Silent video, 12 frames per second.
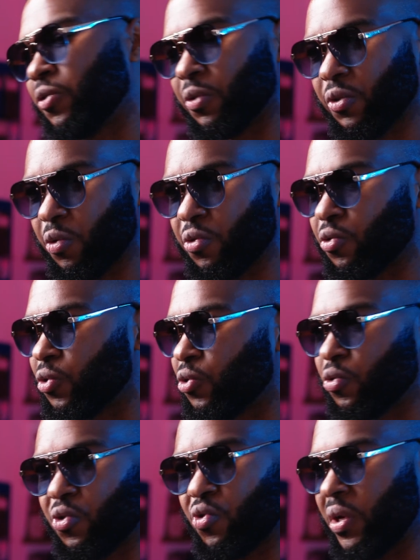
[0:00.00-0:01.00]
So it's always good
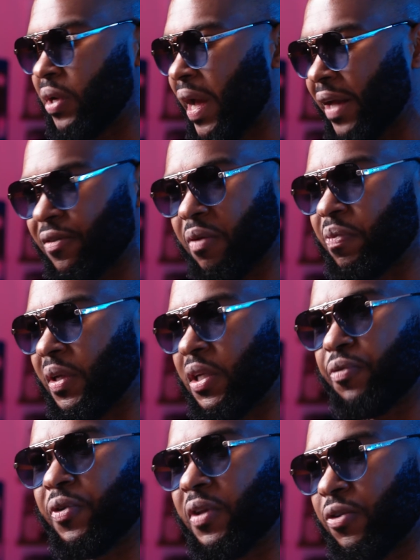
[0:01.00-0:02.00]
to add something
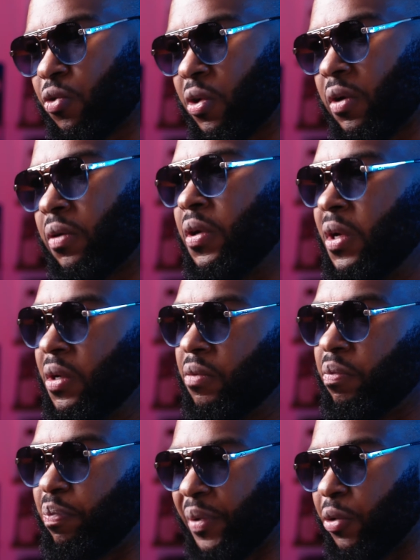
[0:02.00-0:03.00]
different that's gonna
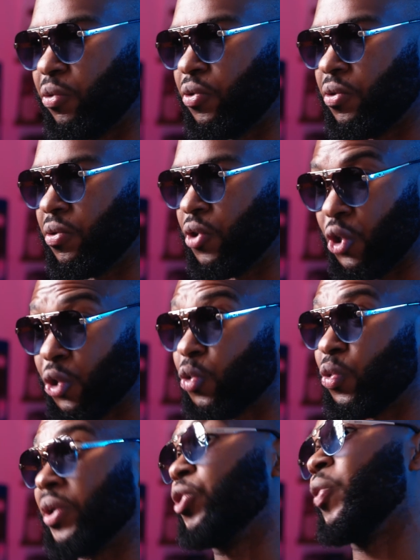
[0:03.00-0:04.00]
build
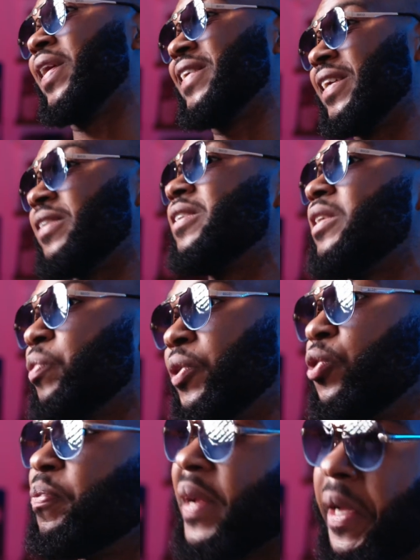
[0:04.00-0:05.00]
you and your identity
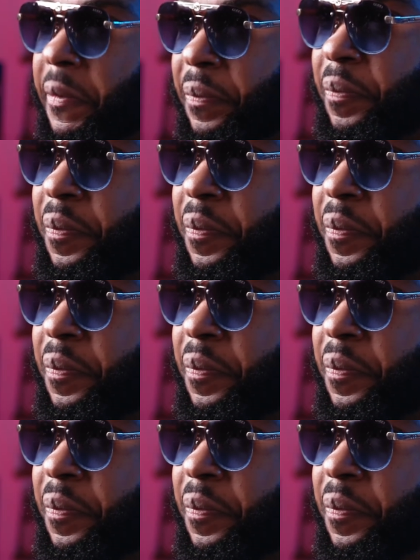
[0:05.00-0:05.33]
when you play.